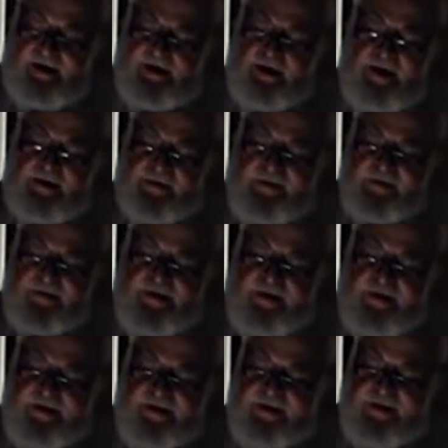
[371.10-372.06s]
other
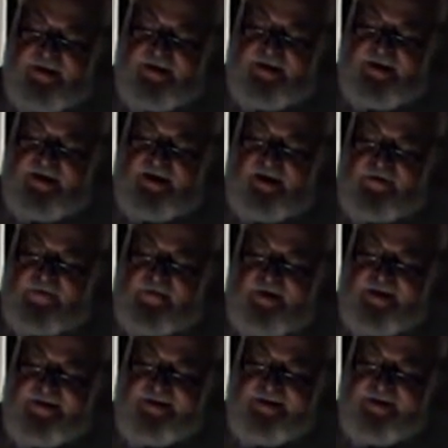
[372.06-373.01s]
than
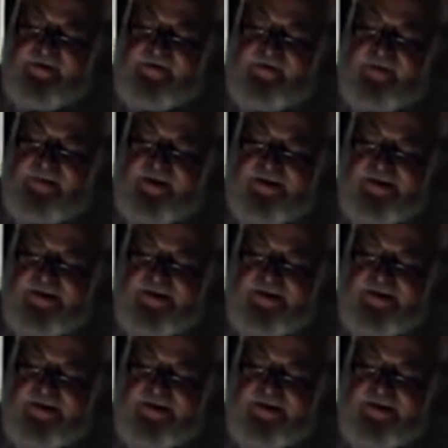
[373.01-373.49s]
arising from this